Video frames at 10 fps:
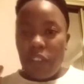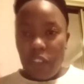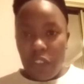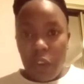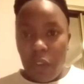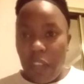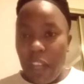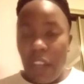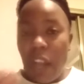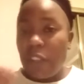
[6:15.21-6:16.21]
just know
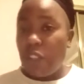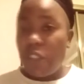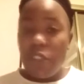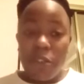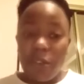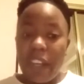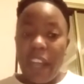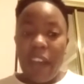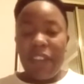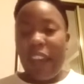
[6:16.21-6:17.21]
that not just children
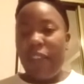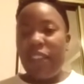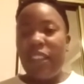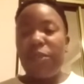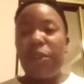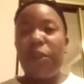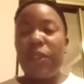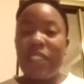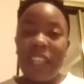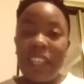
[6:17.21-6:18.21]
have cavities. We
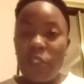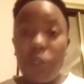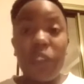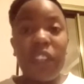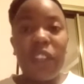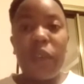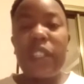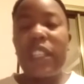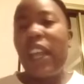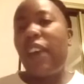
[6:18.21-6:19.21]
always think children are the
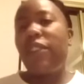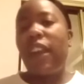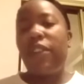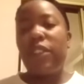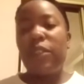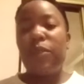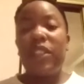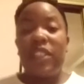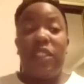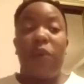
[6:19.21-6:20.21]
ones that have cavities
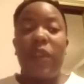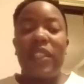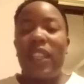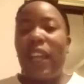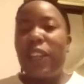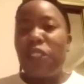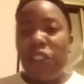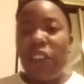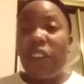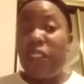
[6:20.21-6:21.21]
because they're the ones that like
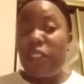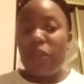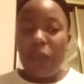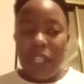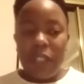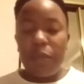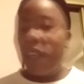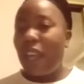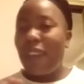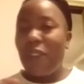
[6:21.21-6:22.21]
sugar and sweets,
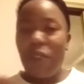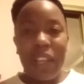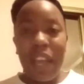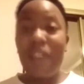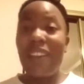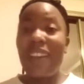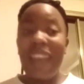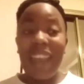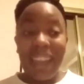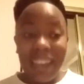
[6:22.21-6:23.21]
but you can have it at
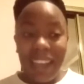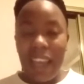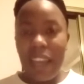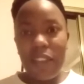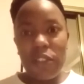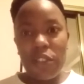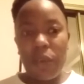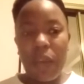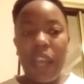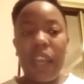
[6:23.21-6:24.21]
any age,
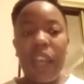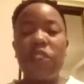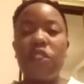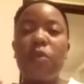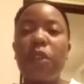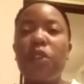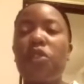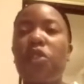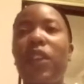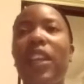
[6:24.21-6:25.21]
okay? And just
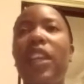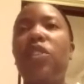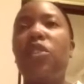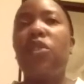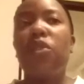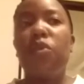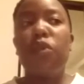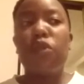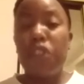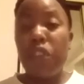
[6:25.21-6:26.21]
because you don't eat
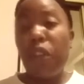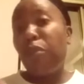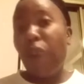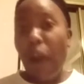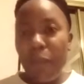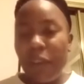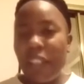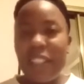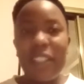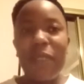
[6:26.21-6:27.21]
sugar proper
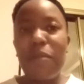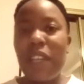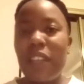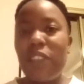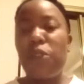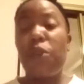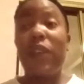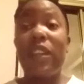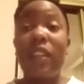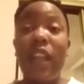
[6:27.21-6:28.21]
doesn't mean that you
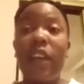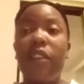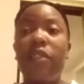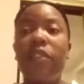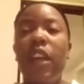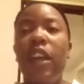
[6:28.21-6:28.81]
don't eat a lot of